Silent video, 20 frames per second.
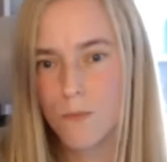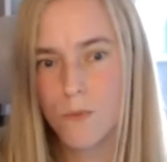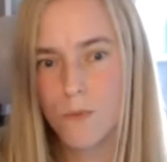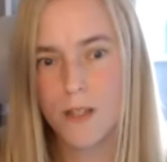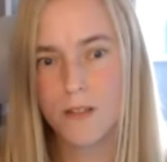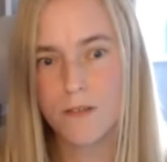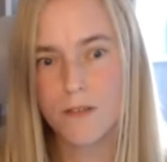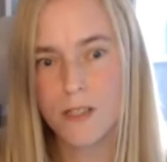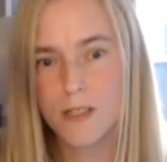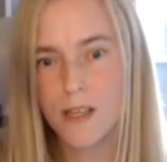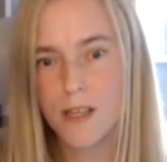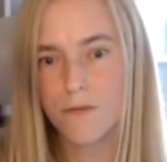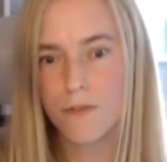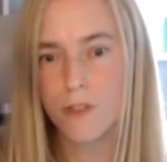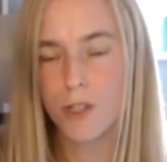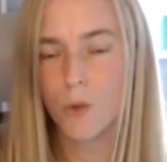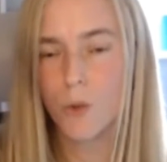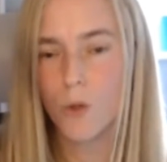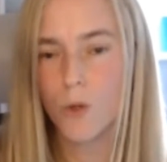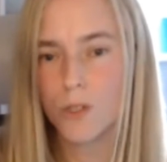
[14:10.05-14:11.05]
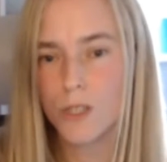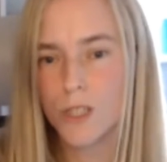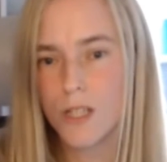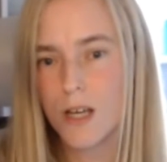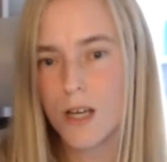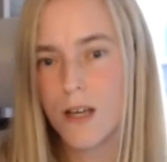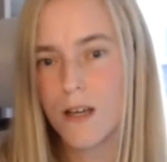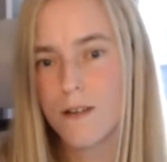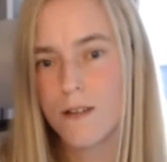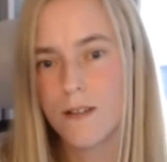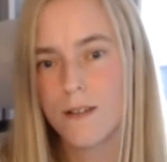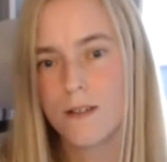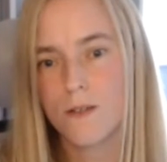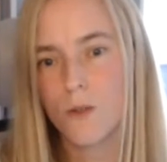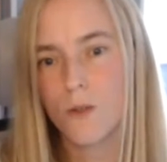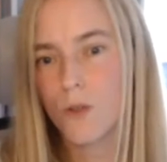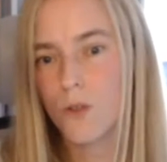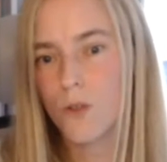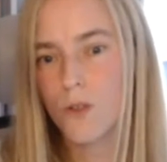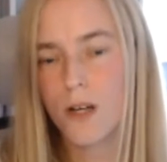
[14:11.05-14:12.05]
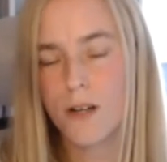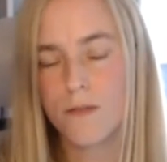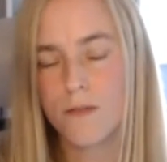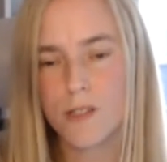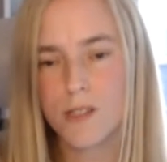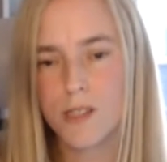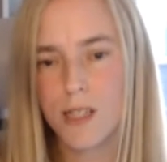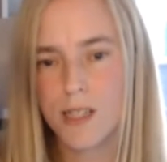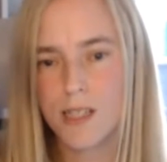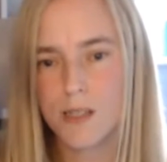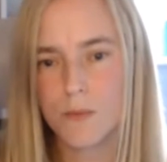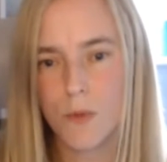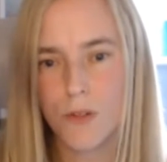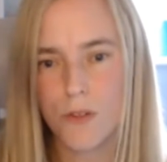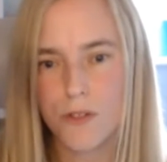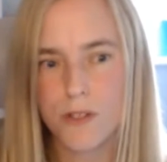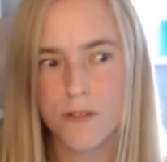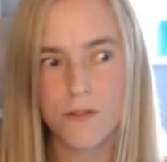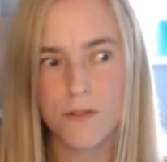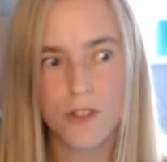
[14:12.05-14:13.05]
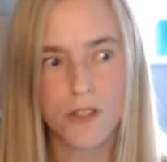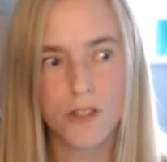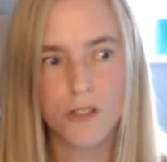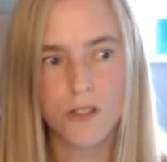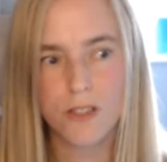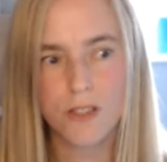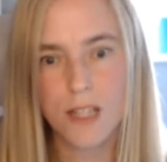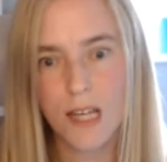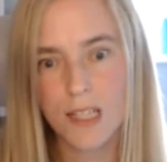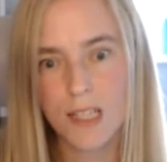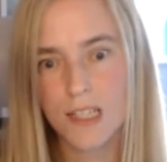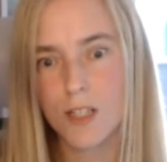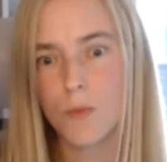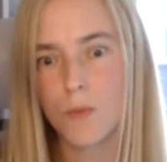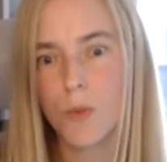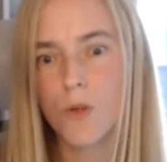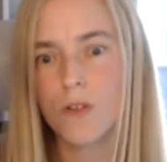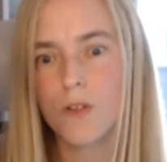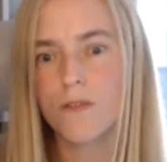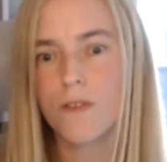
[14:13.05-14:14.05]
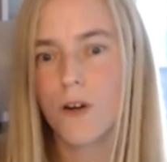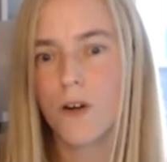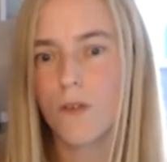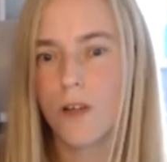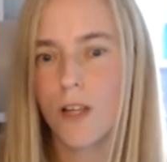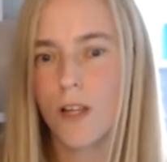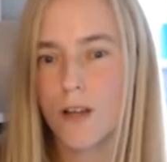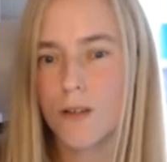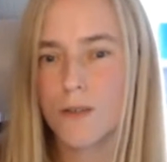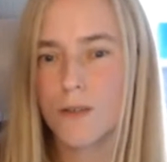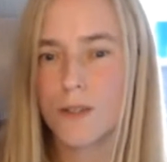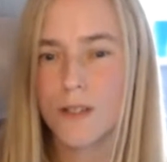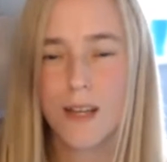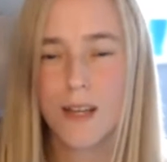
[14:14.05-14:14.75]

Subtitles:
whether it's every quarter or every 6 months, of just scanning your portfolio.